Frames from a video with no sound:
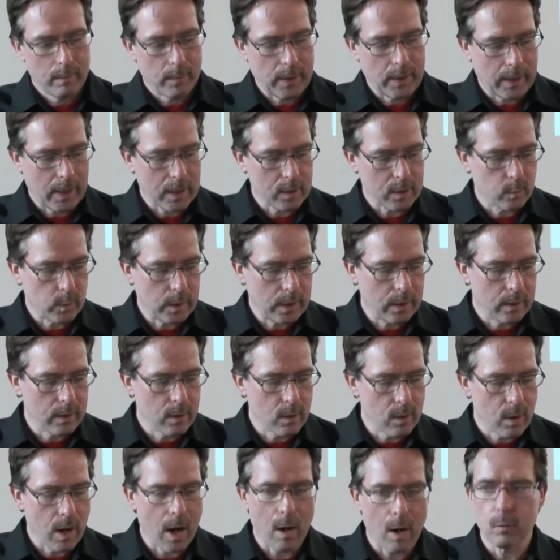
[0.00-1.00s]
But as we
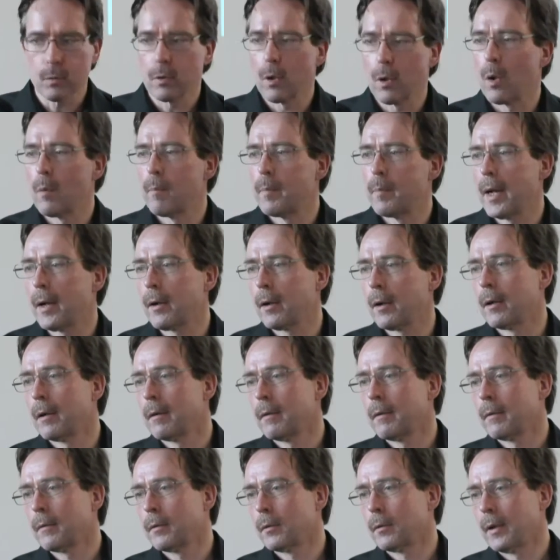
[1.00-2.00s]
now know
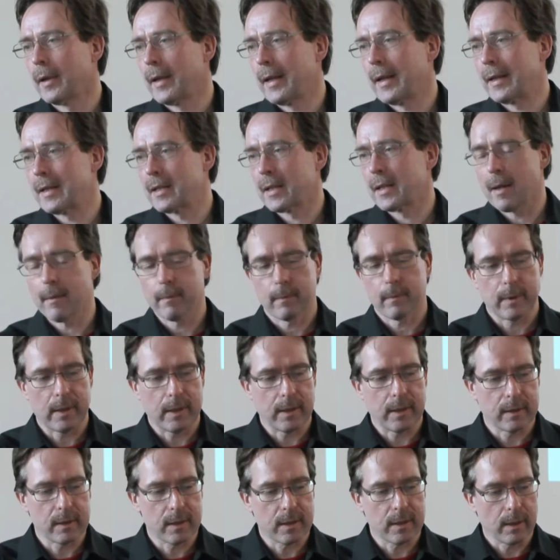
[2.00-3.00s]
better through an
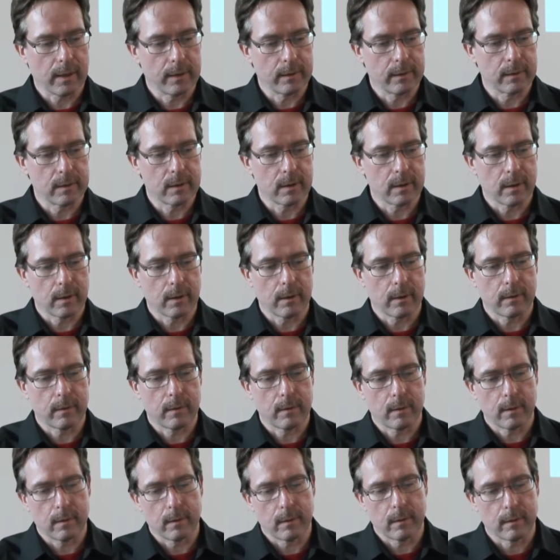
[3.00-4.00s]
excellent
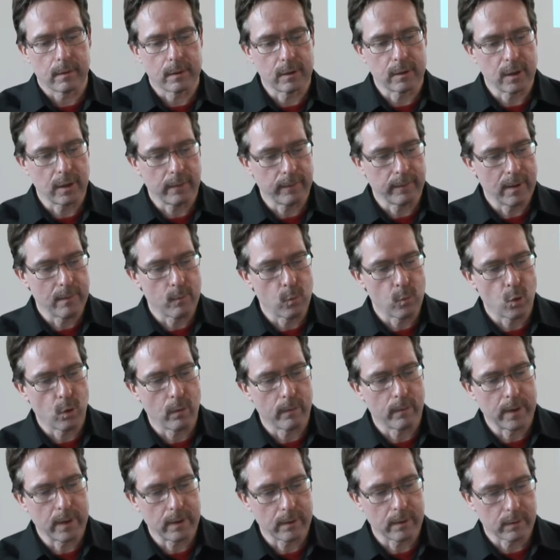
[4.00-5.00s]
TV
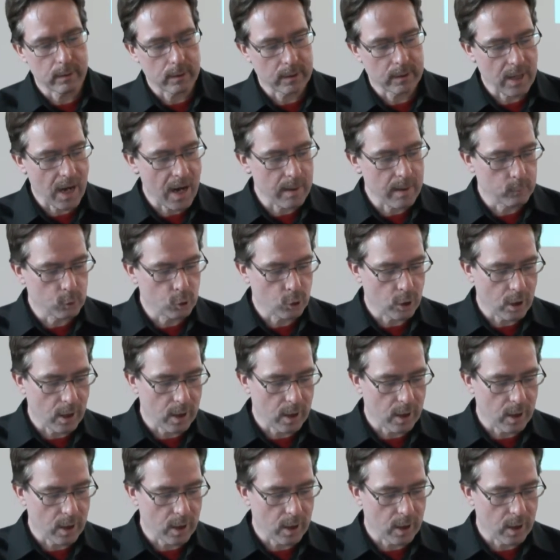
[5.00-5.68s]
movie, The Game